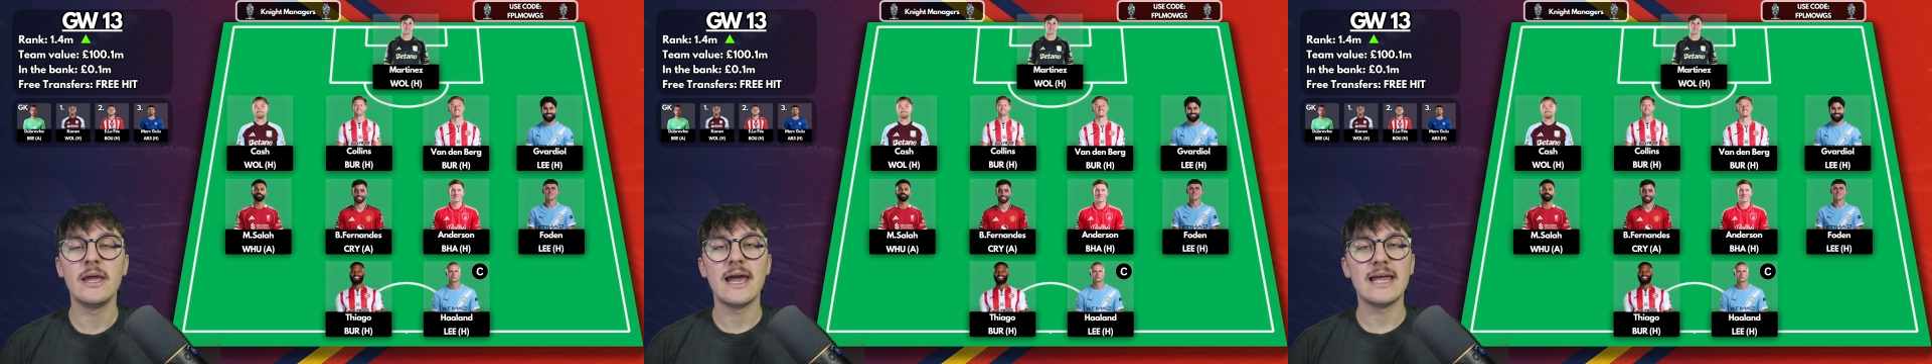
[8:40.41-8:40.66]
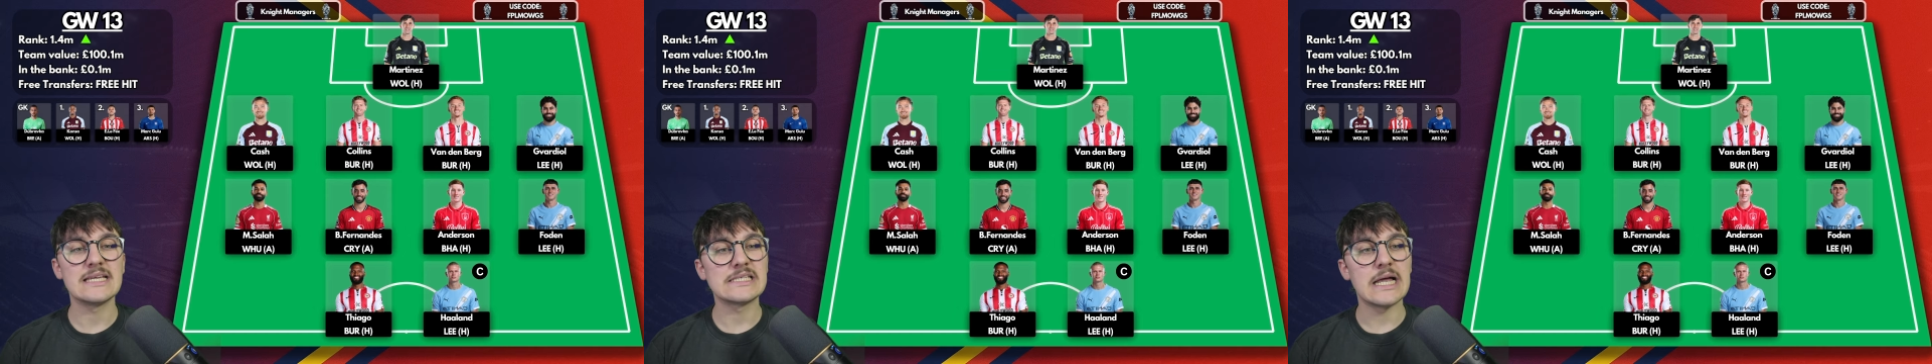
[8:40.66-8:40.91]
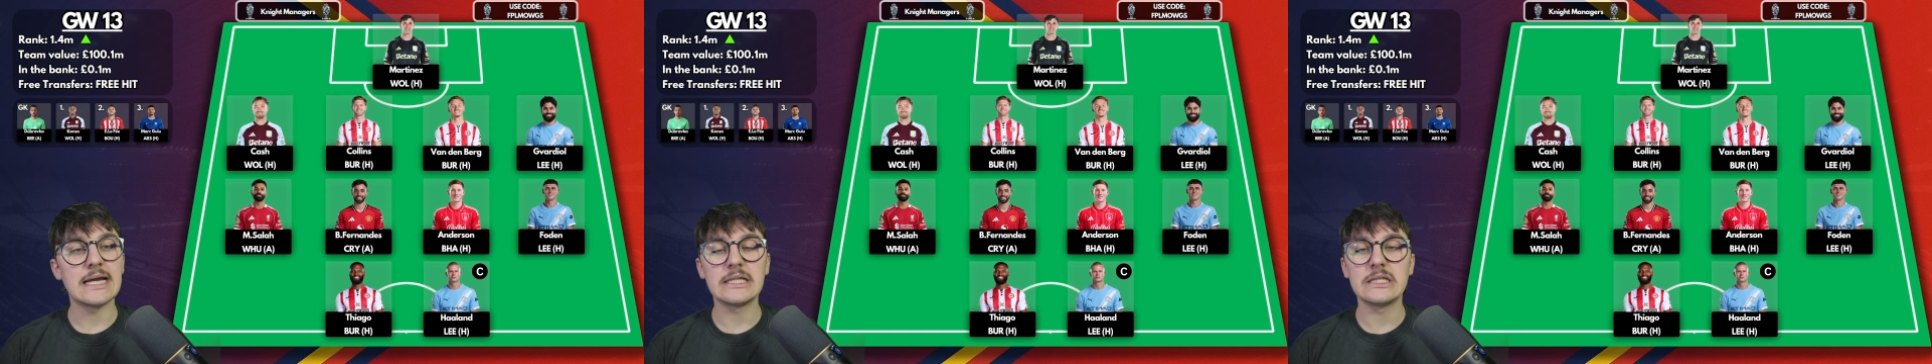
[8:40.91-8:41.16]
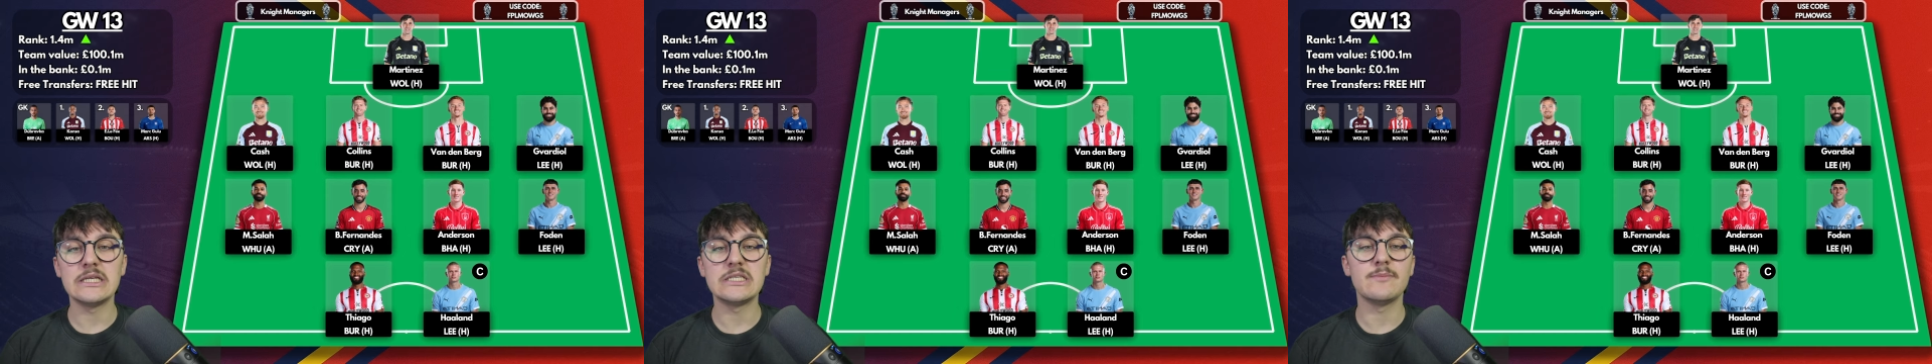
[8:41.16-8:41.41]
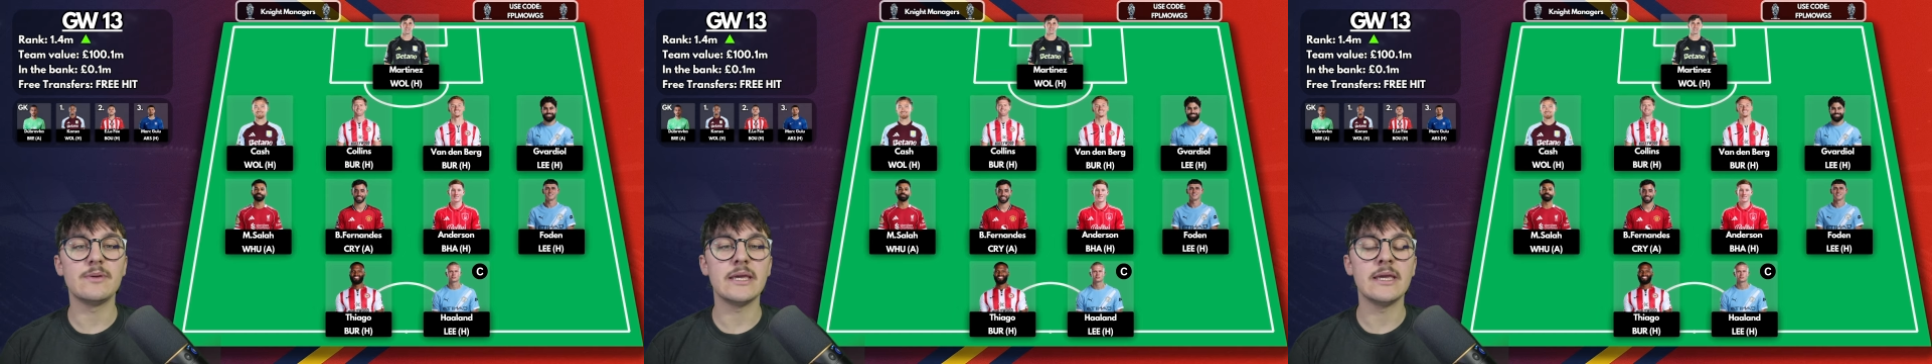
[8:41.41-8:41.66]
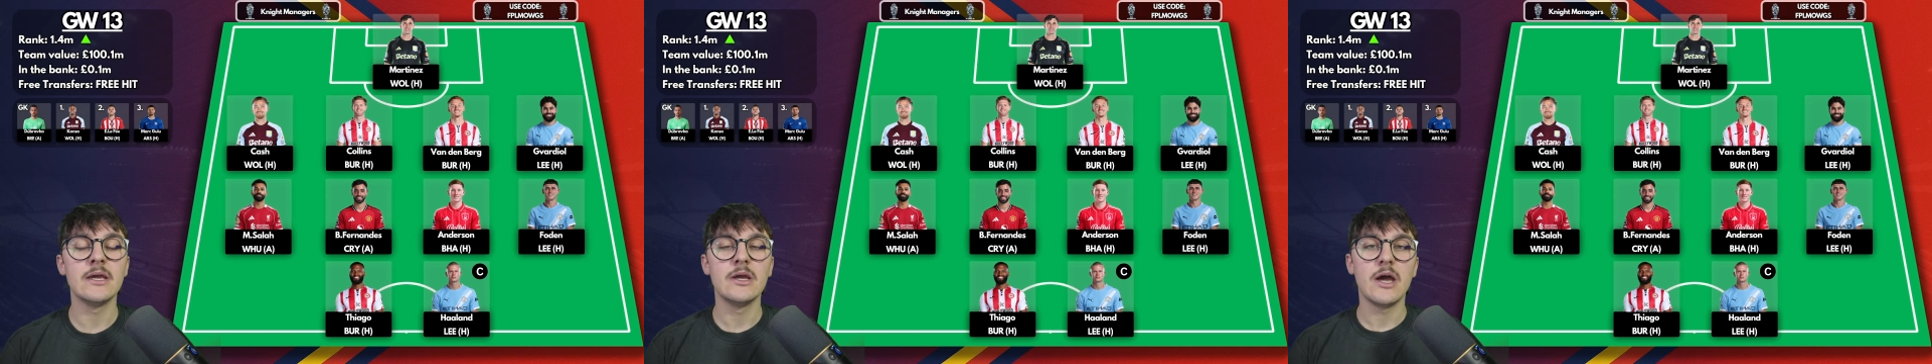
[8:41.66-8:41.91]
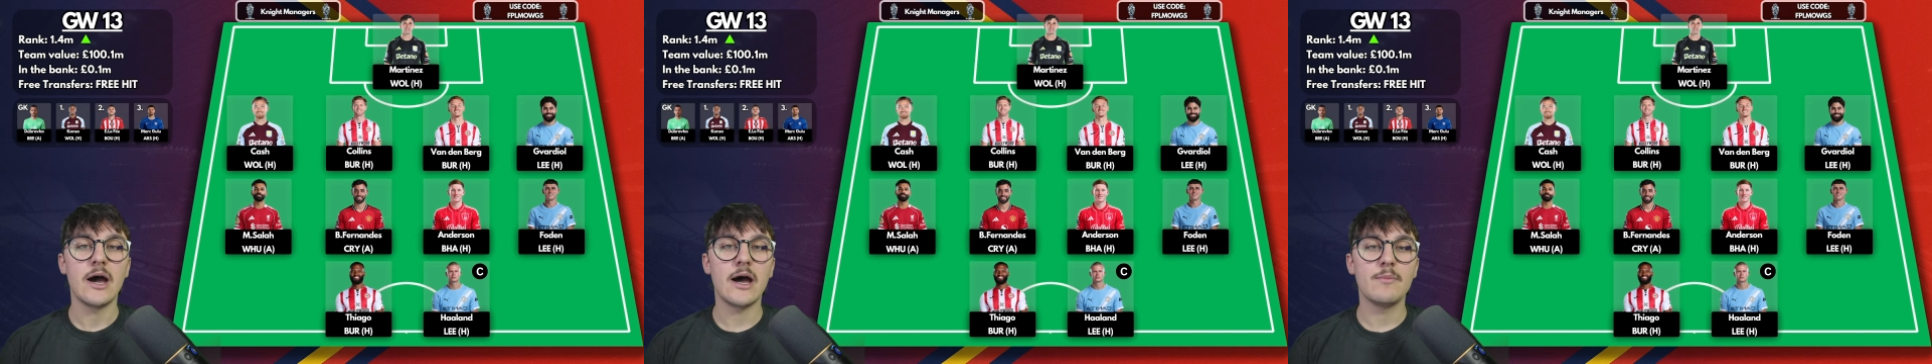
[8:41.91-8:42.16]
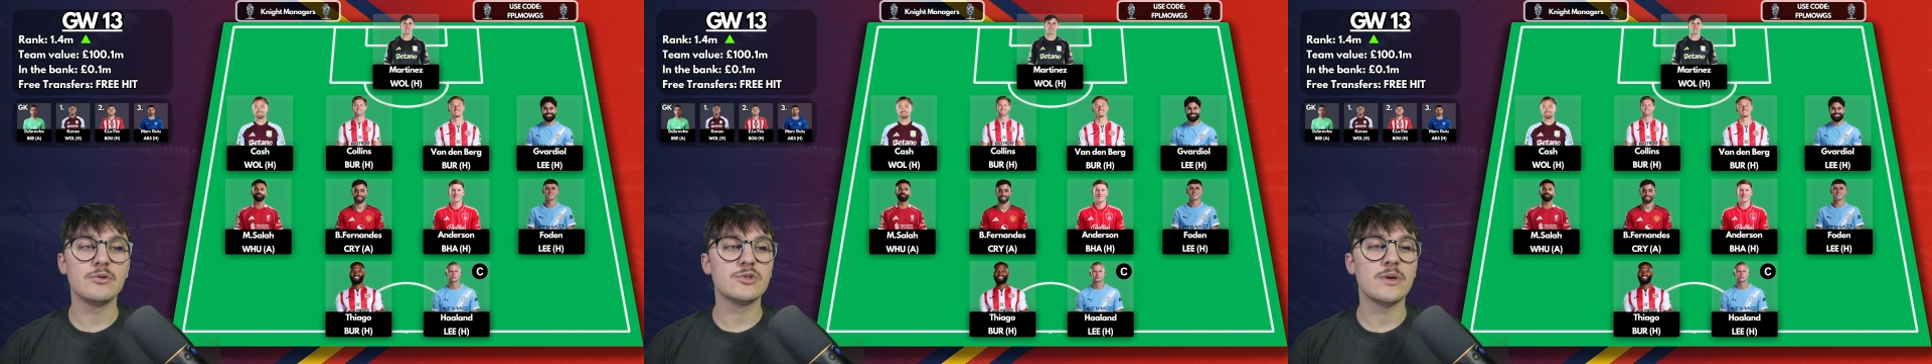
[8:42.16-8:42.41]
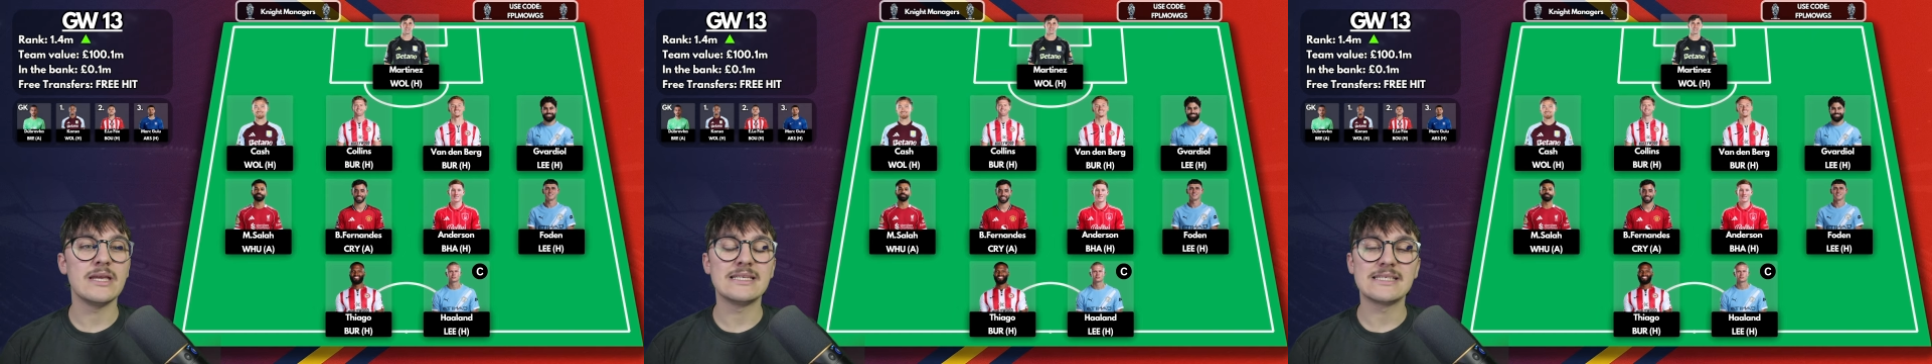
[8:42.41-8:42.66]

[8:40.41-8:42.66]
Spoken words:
and it's likely to be between